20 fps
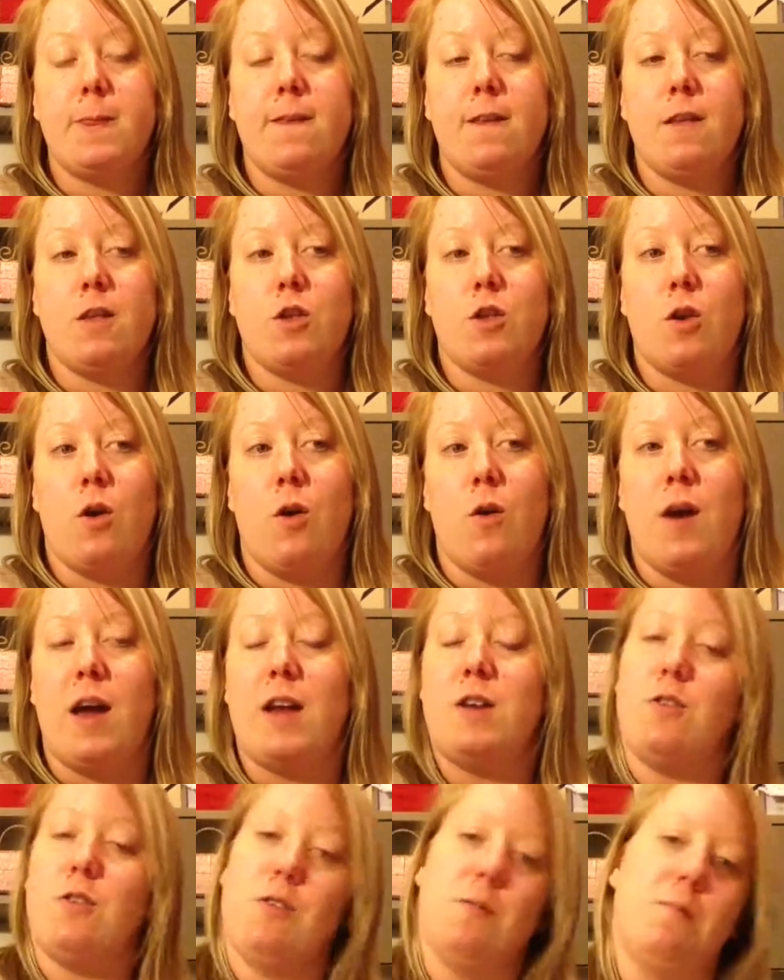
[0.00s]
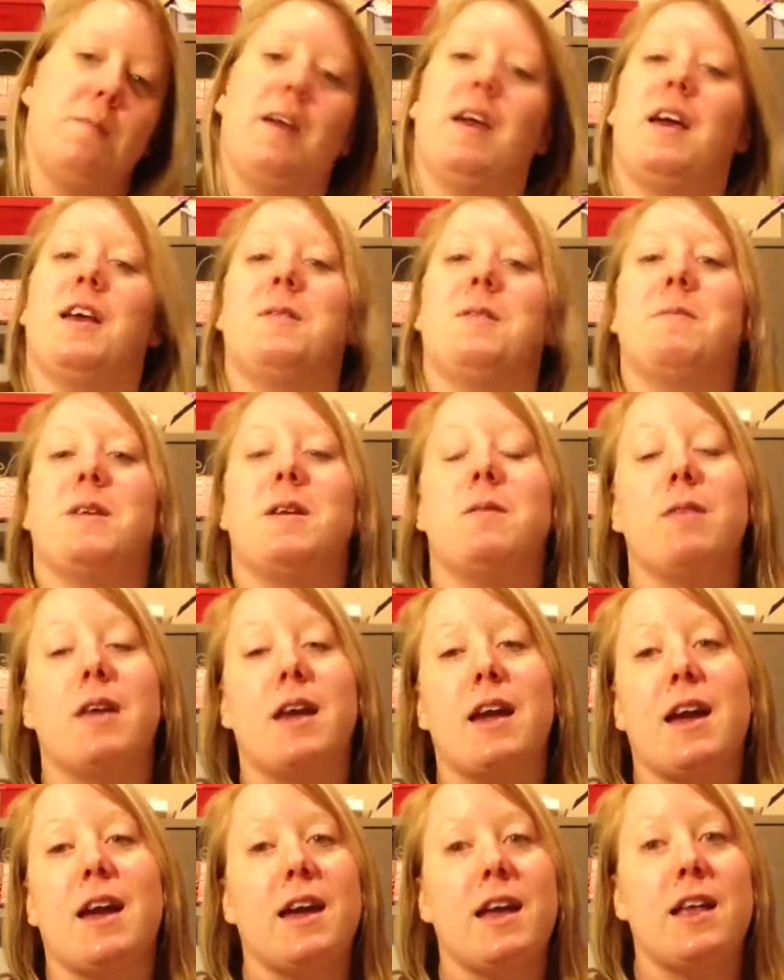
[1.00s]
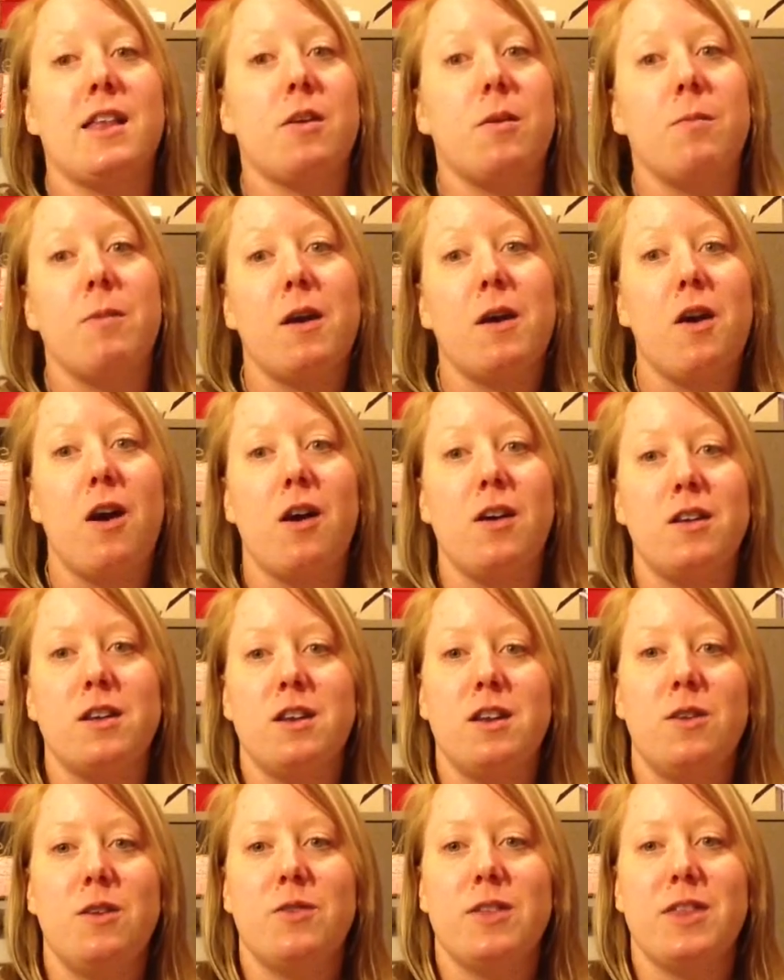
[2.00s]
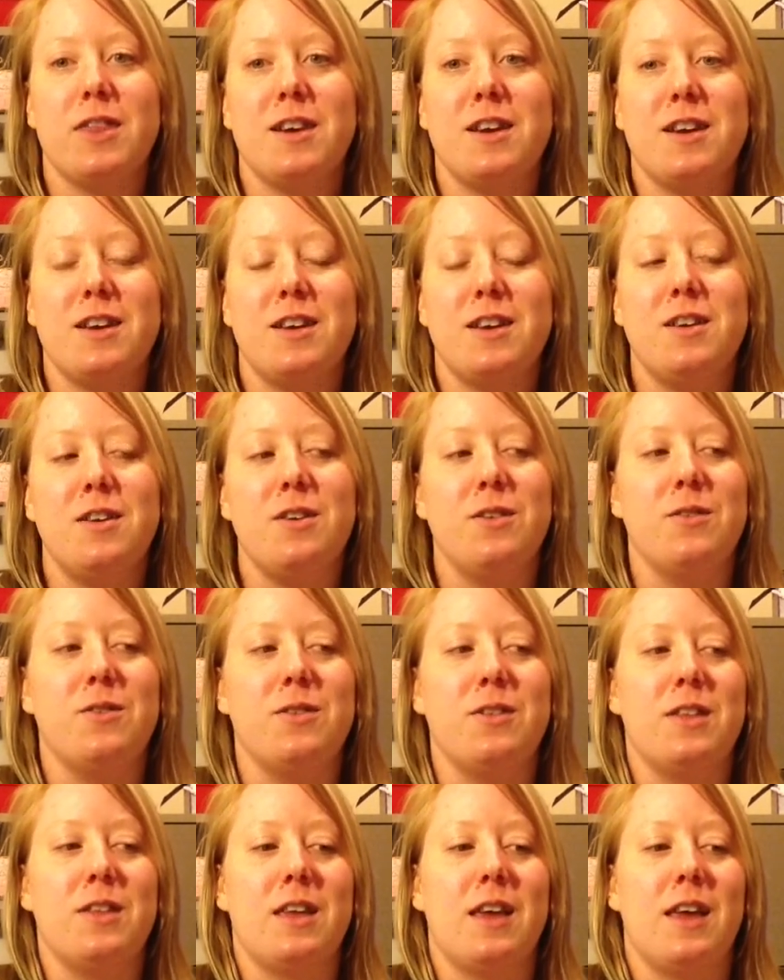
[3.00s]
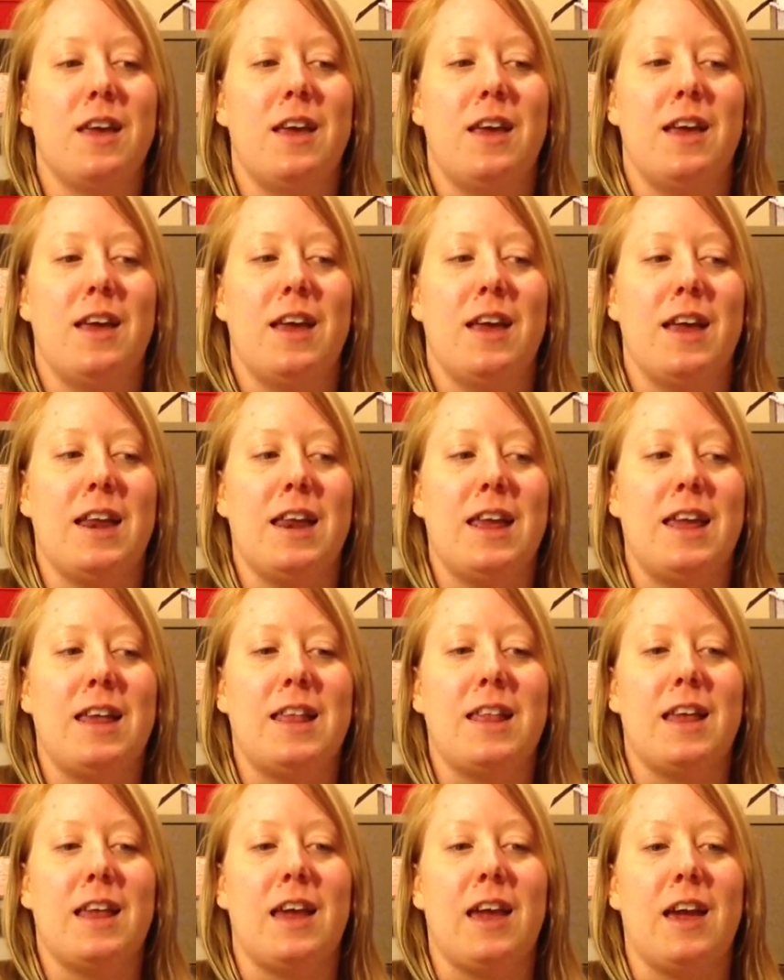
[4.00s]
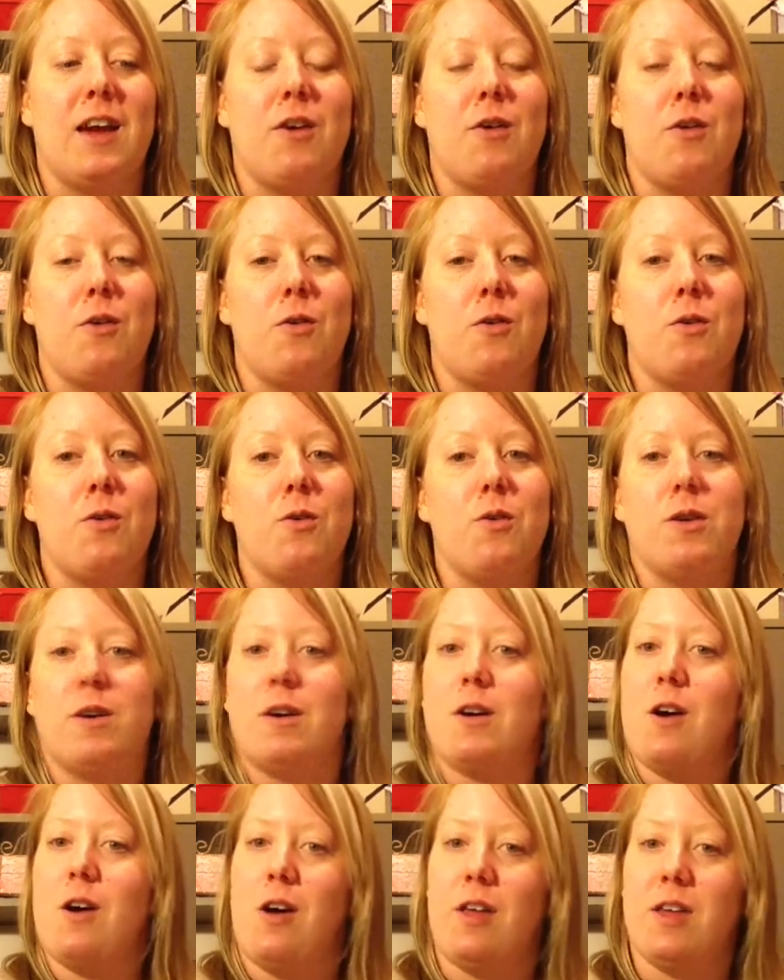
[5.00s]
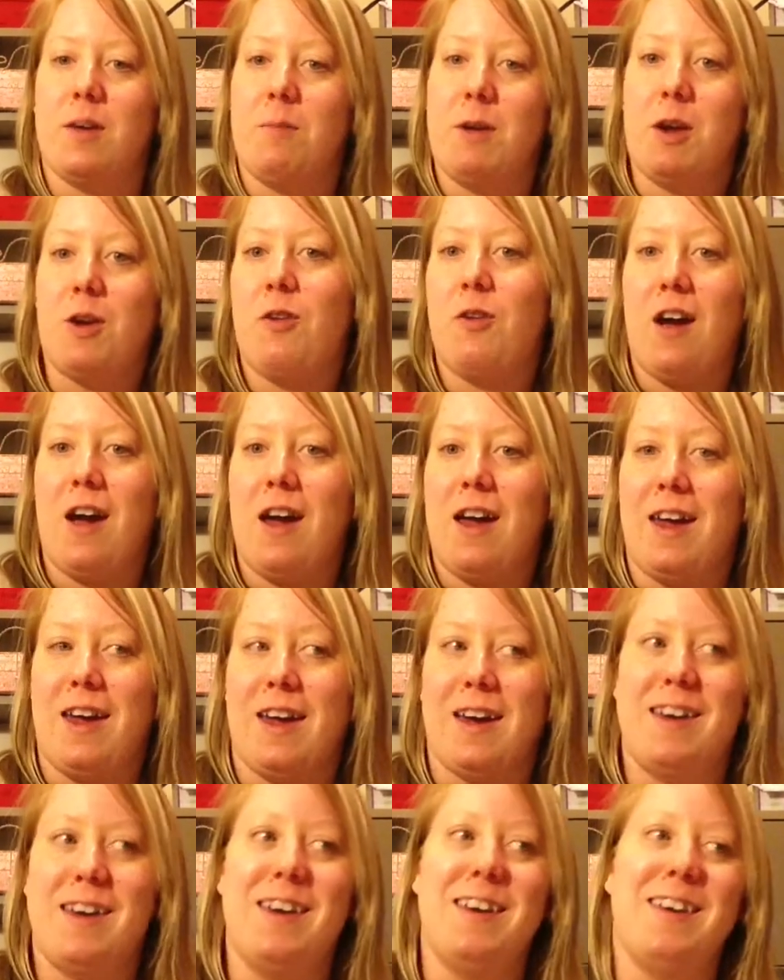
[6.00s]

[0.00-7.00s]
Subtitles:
So I told my husband, I'm like, I guess I'll be calling you with the good news. And he's like, or calling me crying.